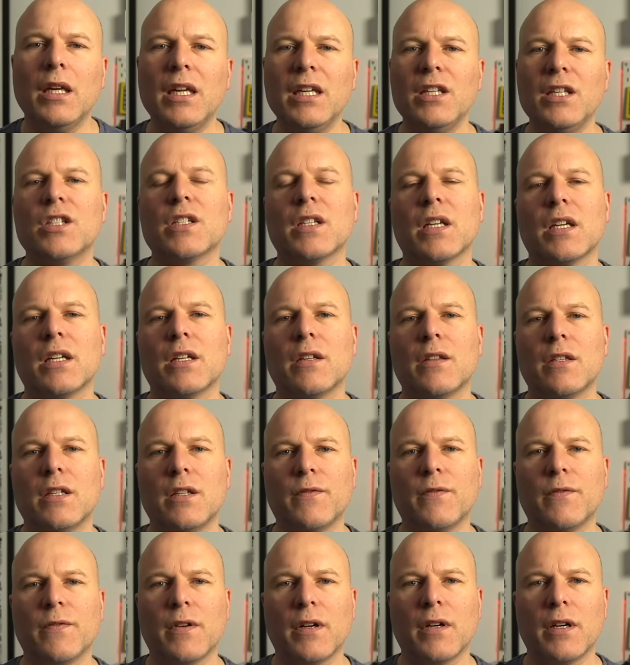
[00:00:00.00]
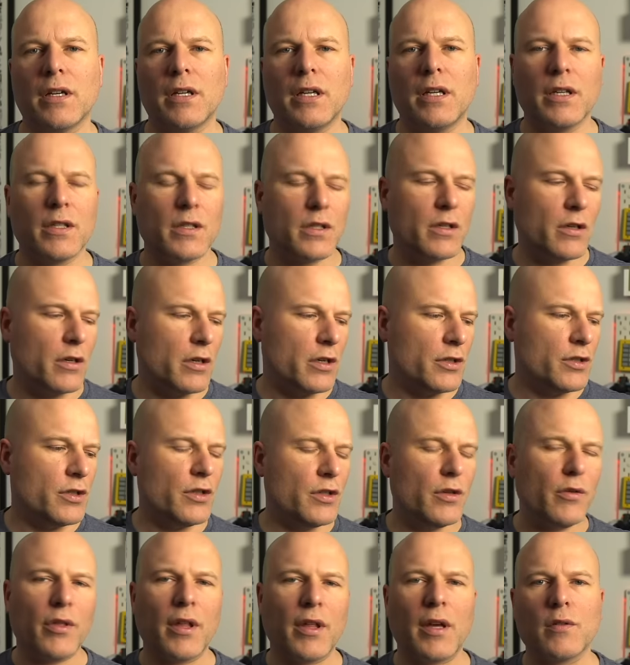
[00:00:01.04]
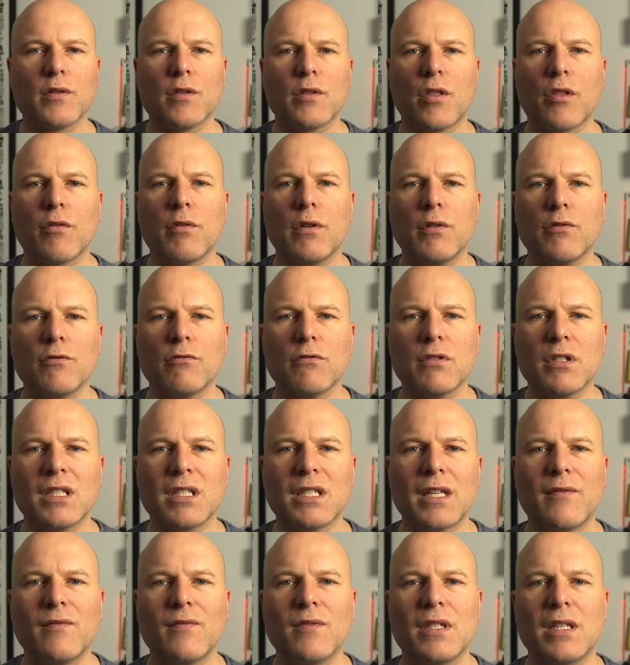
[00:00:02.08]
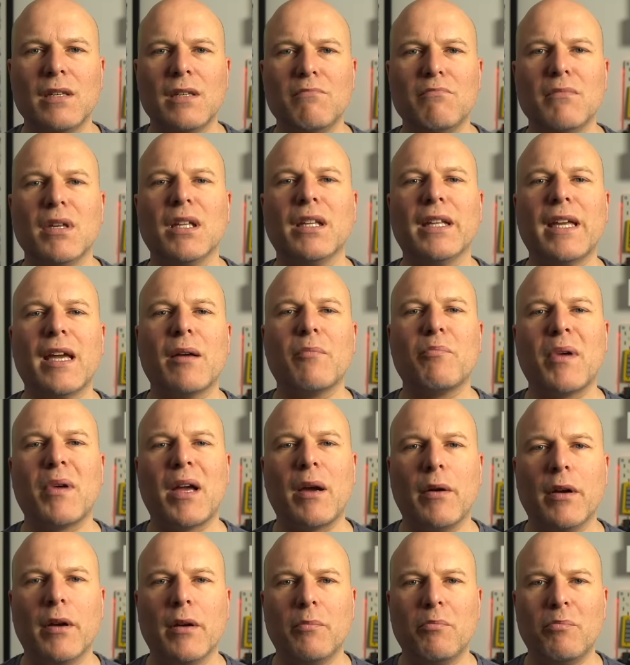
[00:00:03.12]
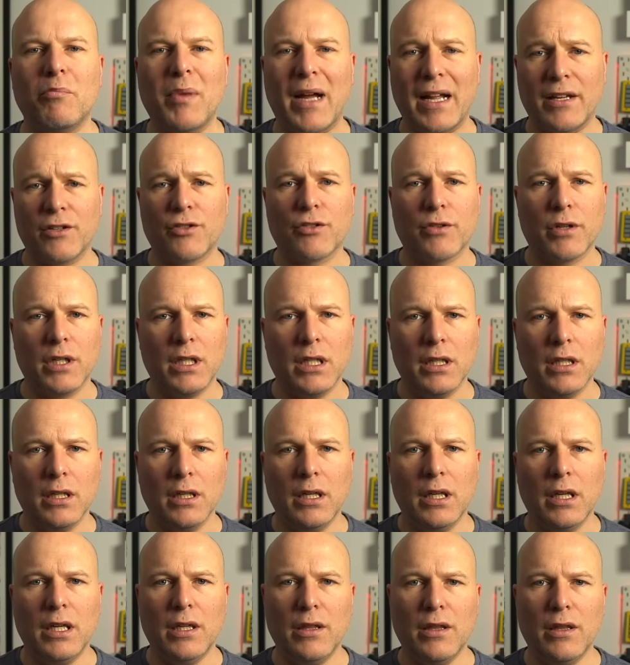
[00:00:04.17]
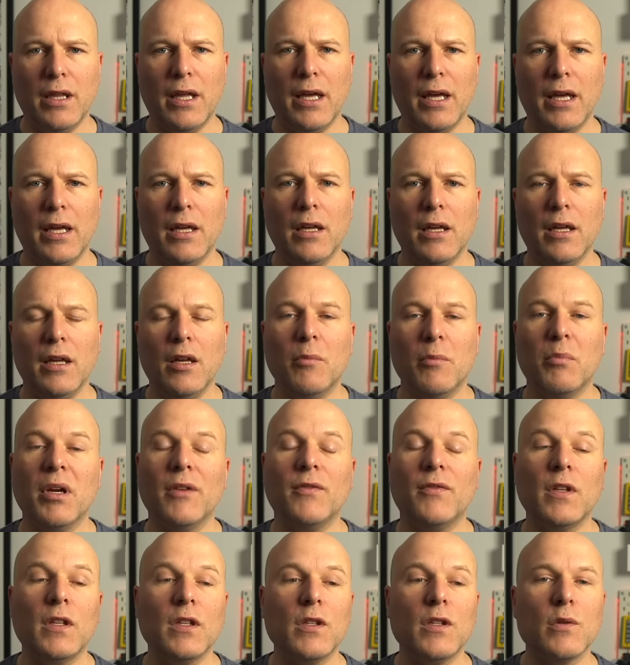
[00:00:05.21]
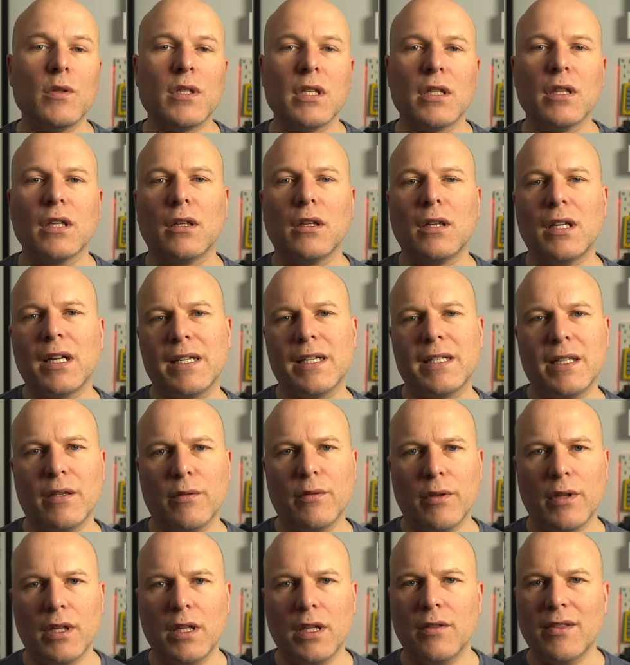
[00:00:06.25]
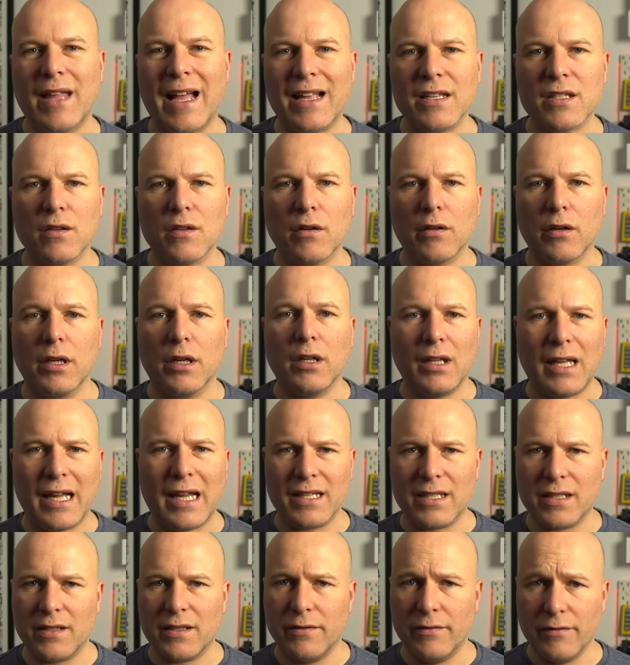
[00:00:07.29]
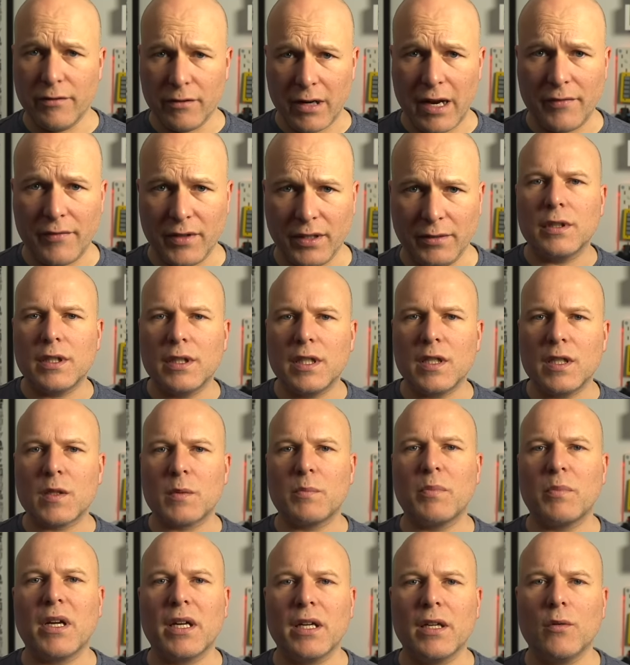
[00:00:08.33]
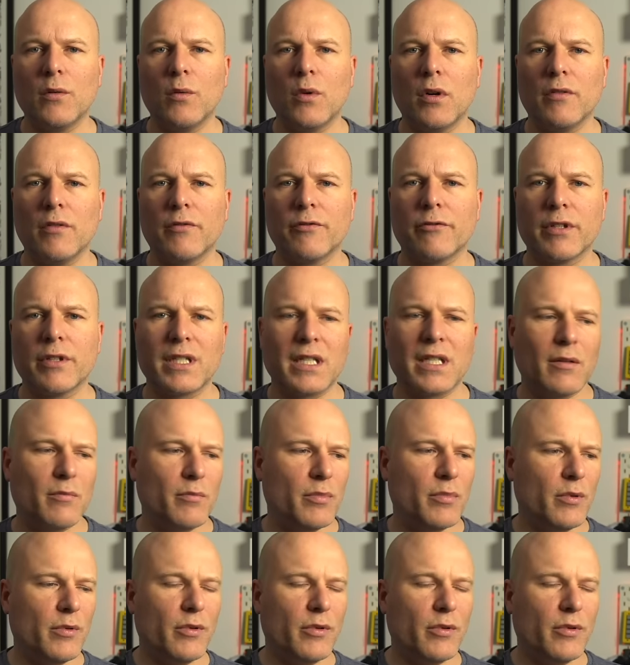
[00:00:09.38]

Each side of the Defy has got a 2,370 milliamp hour battery in there, but if you're using the lighting with it, that's not going to last forever. Despite what, for example,